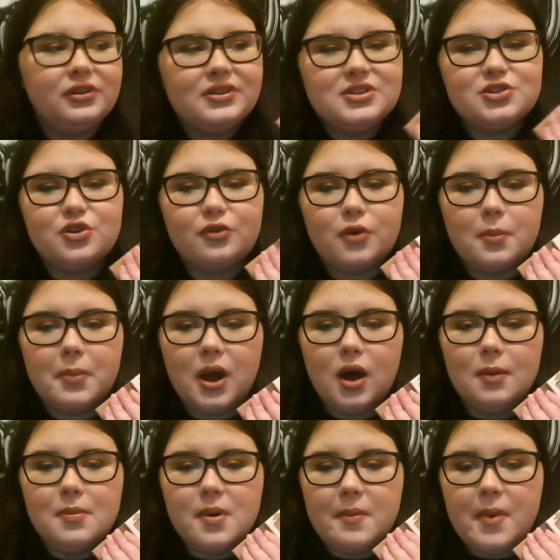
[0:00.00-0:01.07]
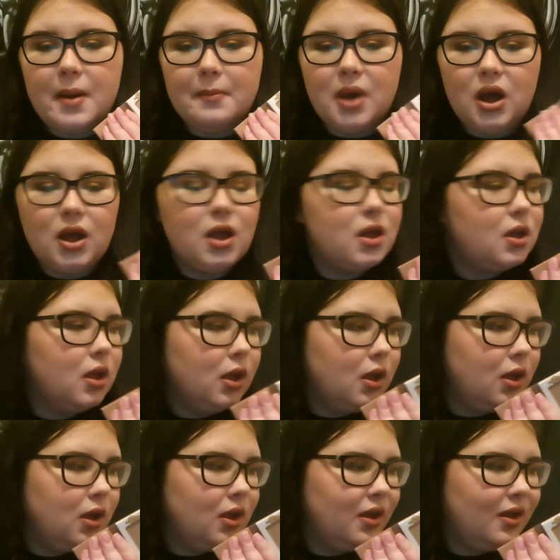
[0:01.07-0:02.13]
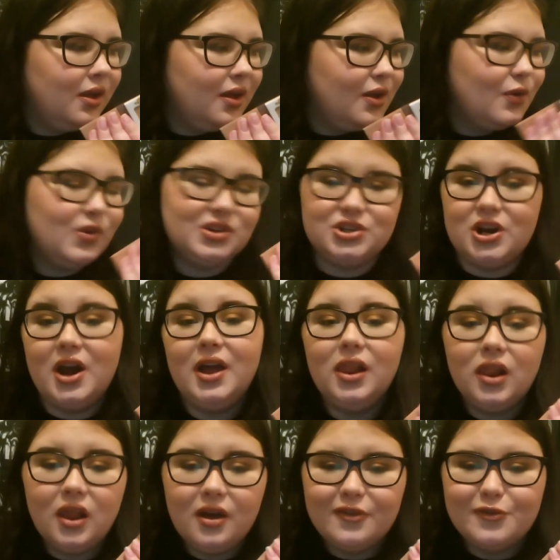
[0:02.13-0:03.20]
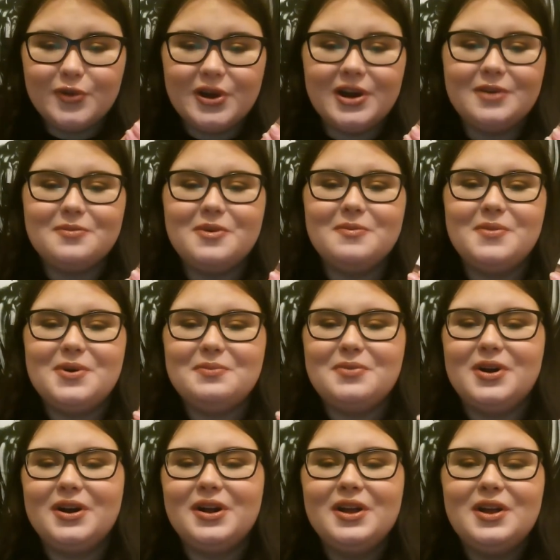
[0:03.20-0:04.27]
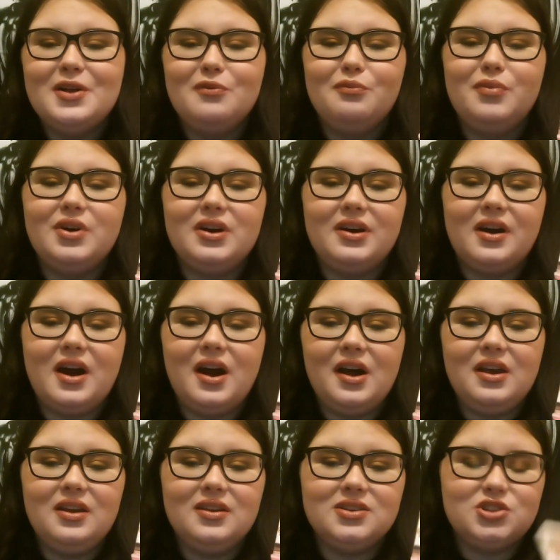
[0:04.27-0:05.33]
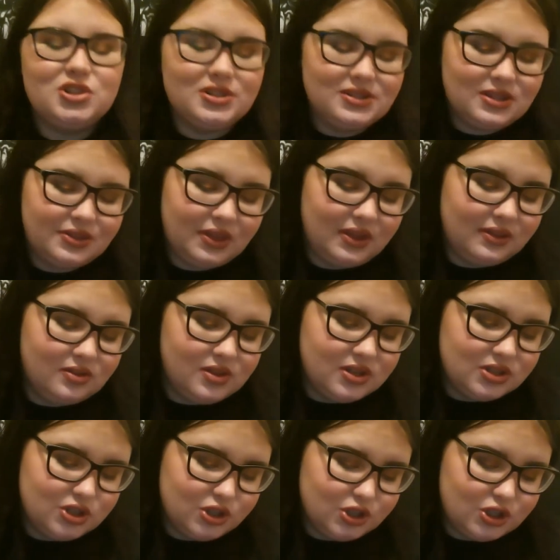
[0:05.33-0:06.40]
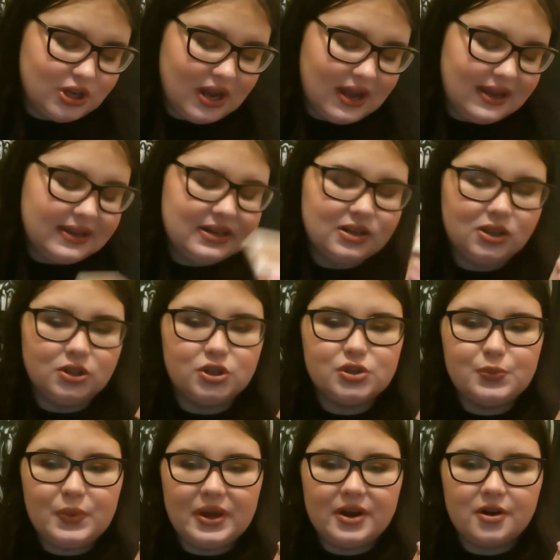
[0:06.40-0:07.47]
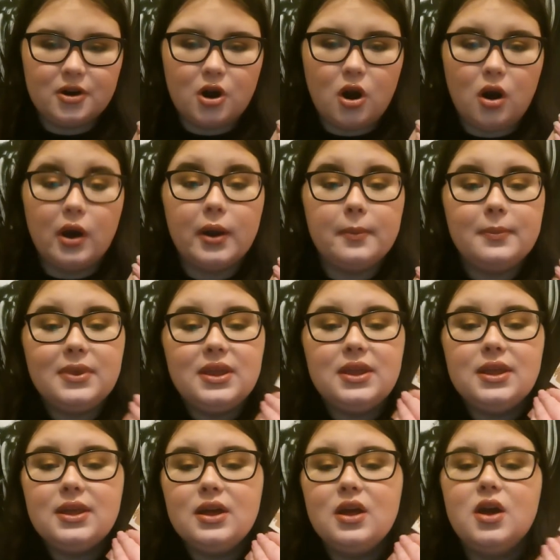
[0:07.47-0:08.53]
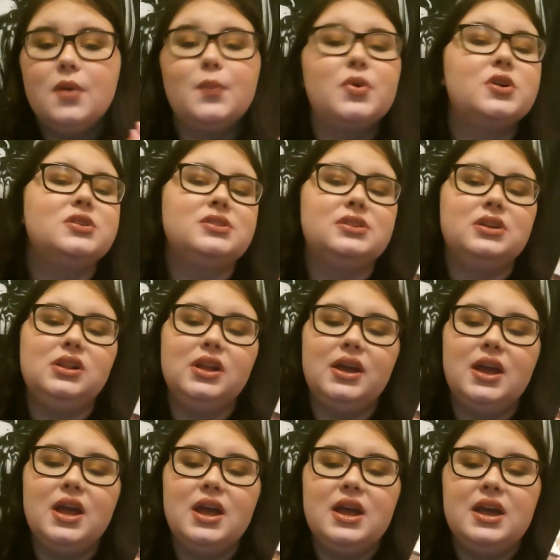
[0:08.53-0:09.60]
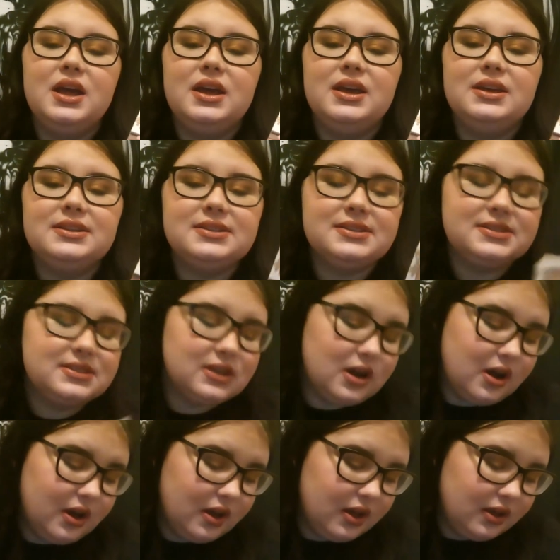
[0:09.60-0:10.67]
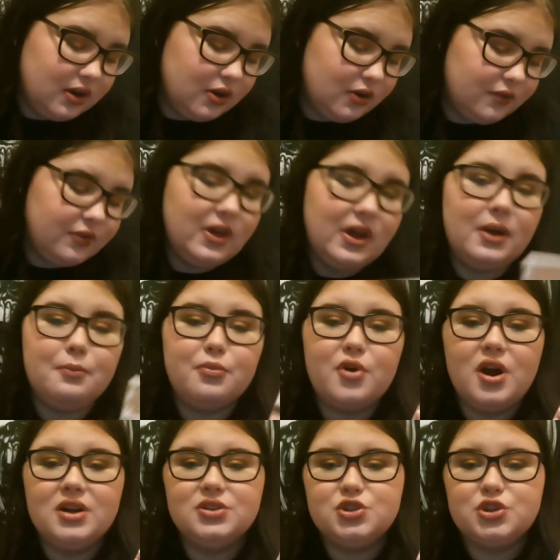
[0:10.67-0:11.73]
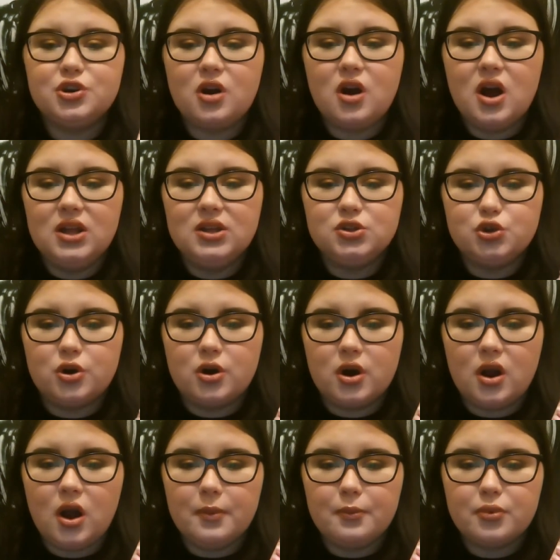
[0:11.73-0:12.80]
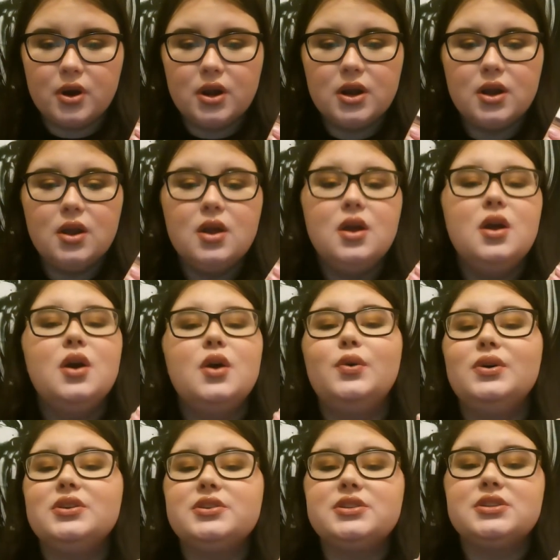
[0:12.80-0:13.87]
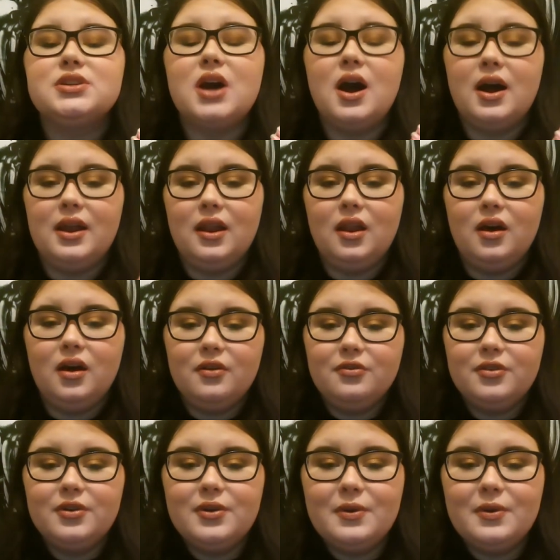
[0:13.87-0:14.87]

this over Bahama Mama, which I love Bahama Mama, but I just think this shade looks better on me, personally. It's kind of that bronzer contour hybrid, which I love.